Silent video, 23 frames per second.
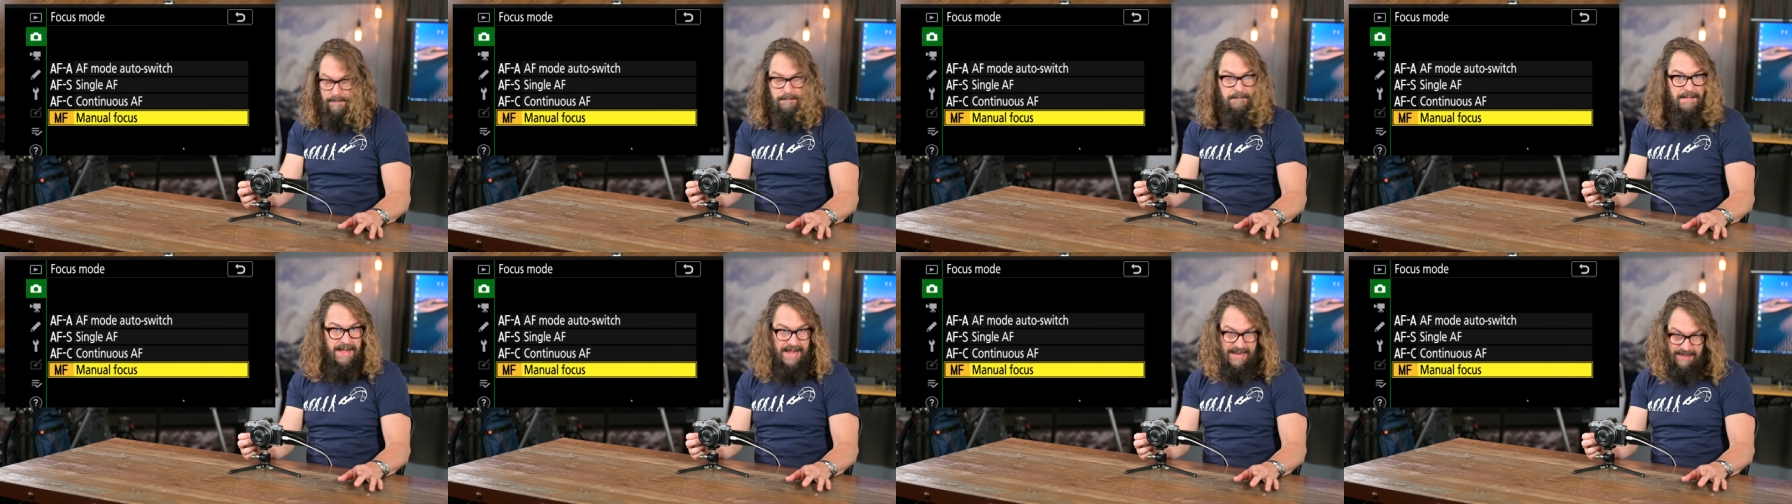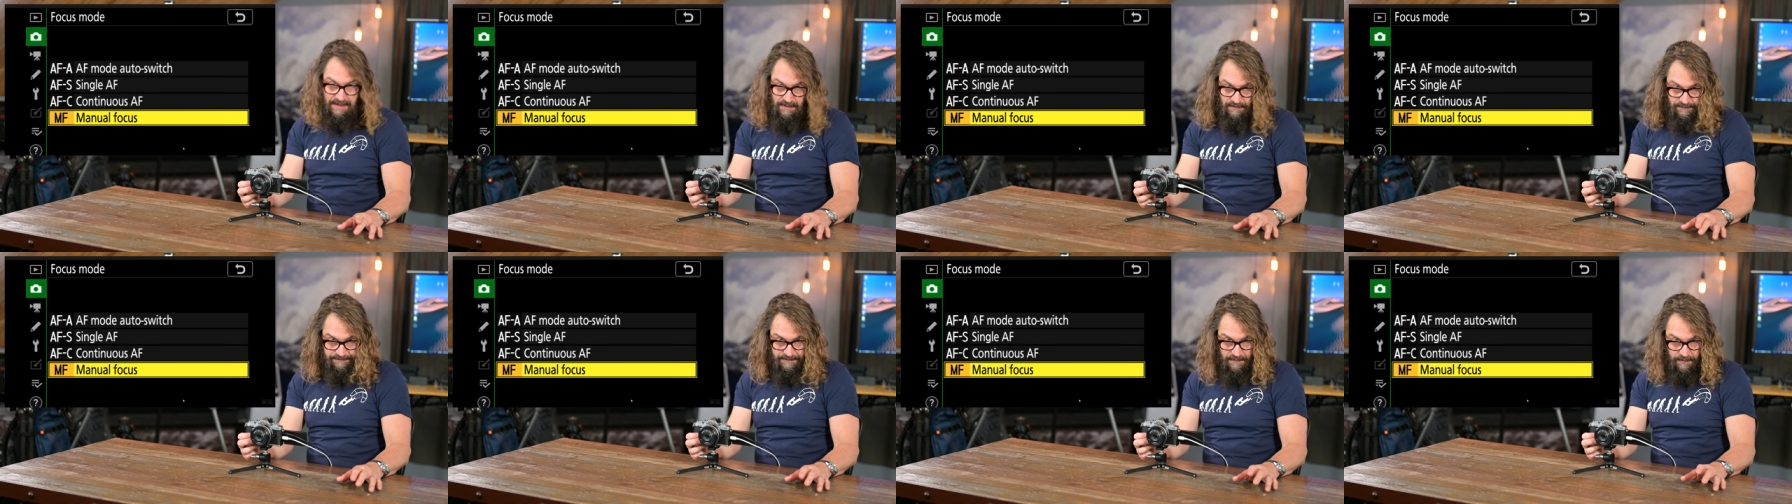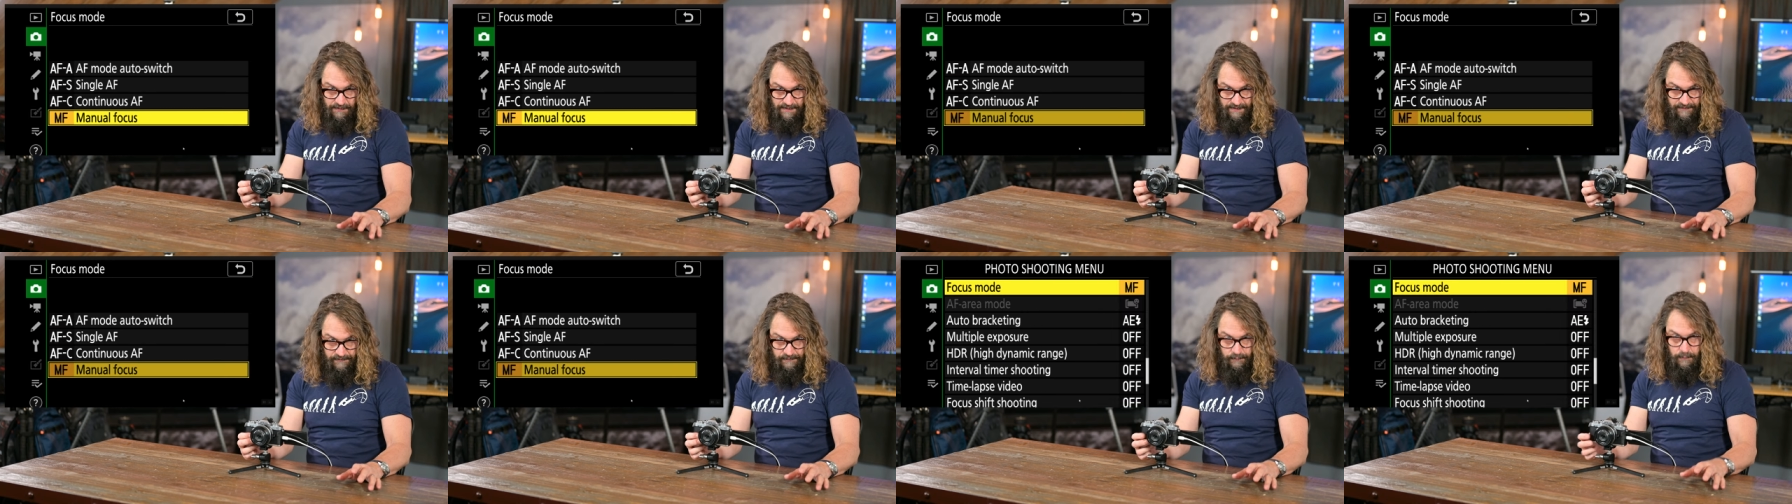Manual
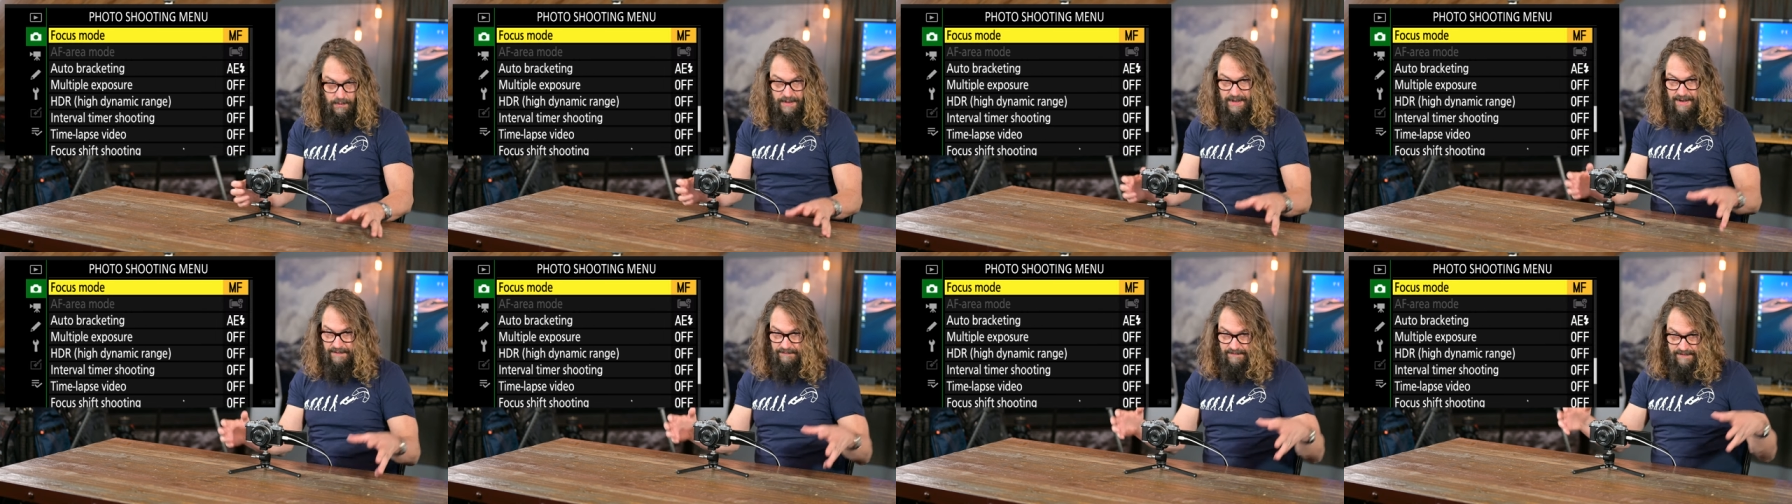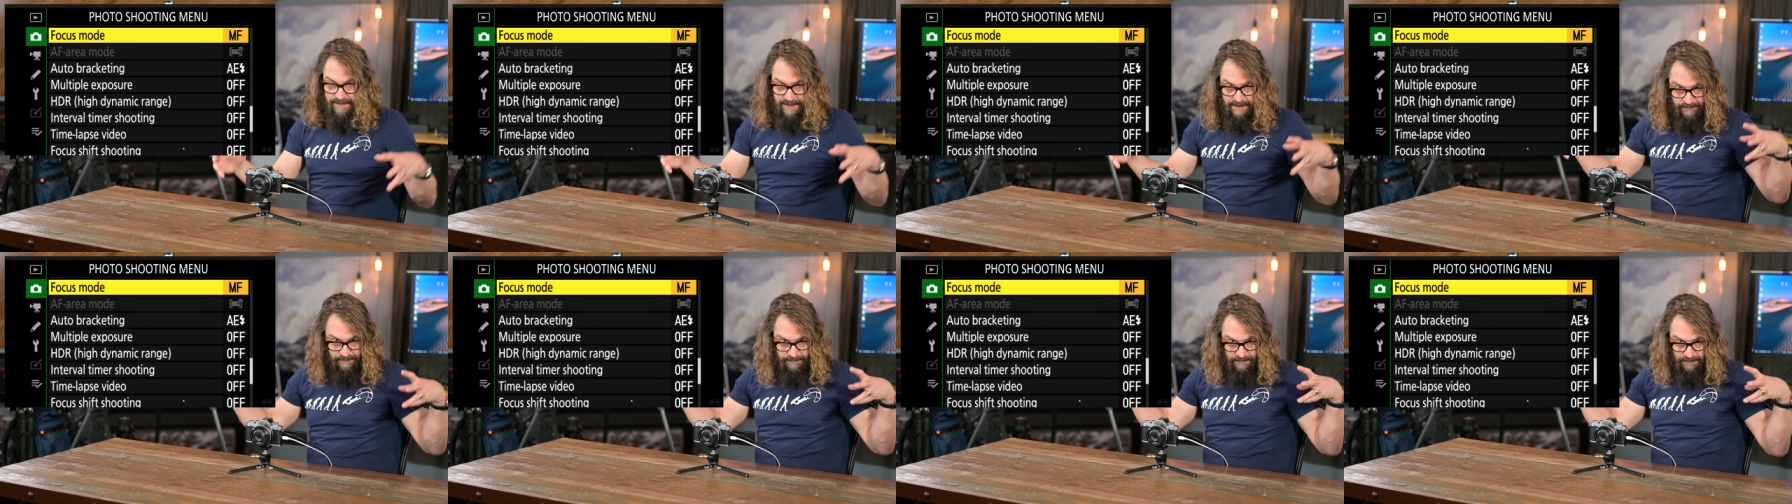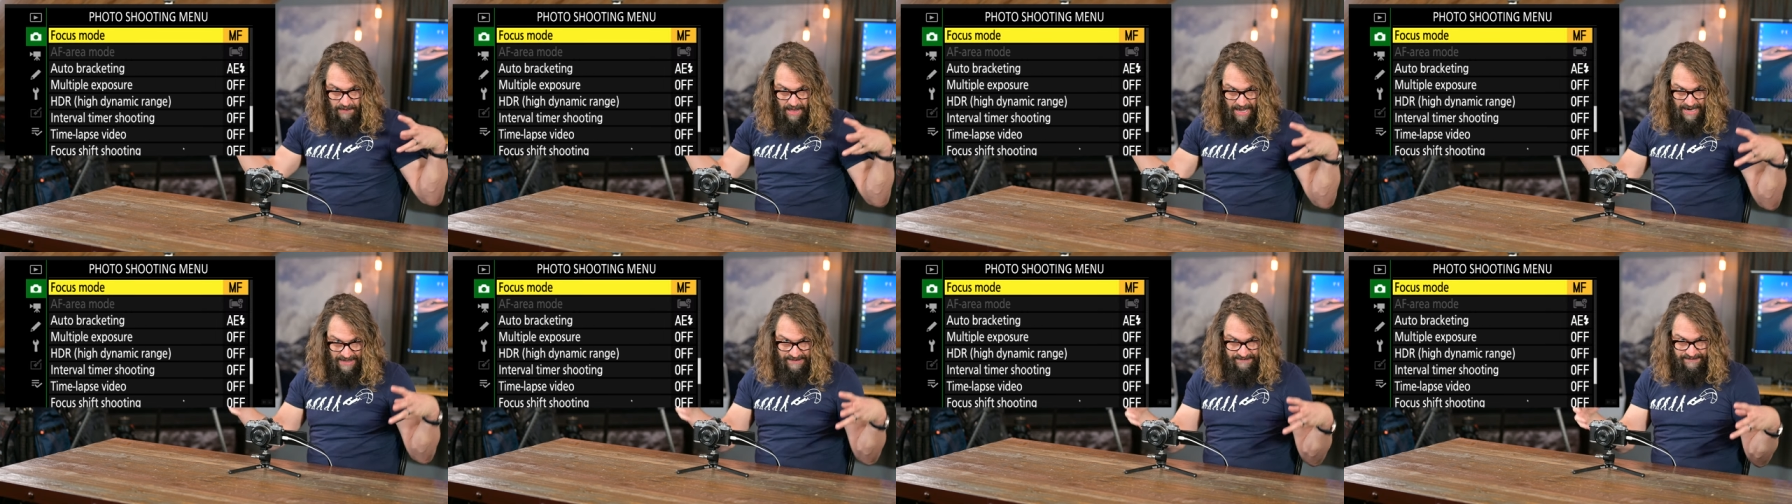focus, when everything's
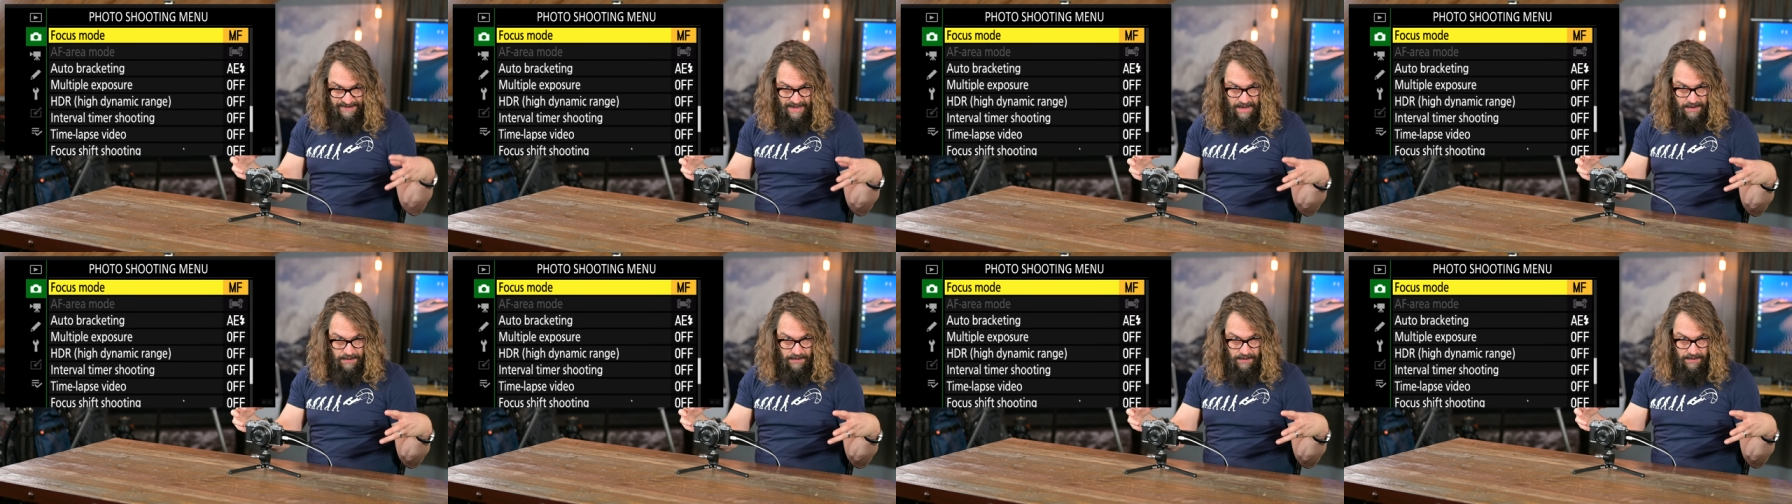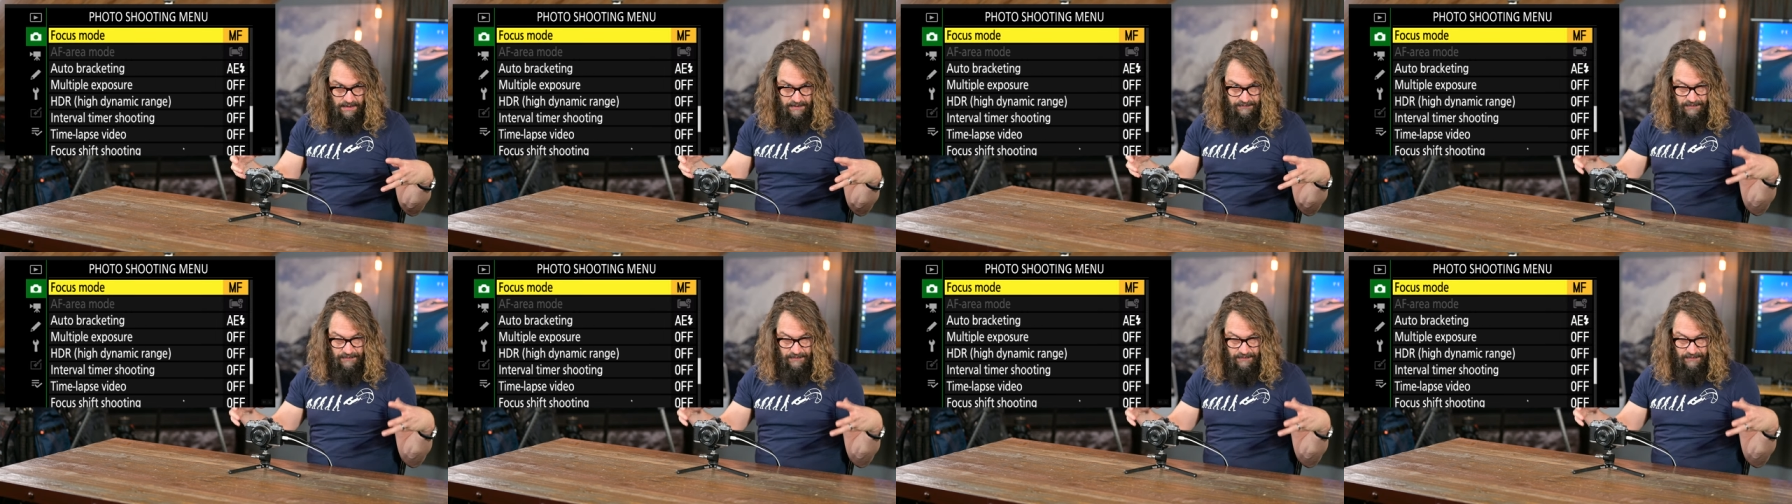locked down on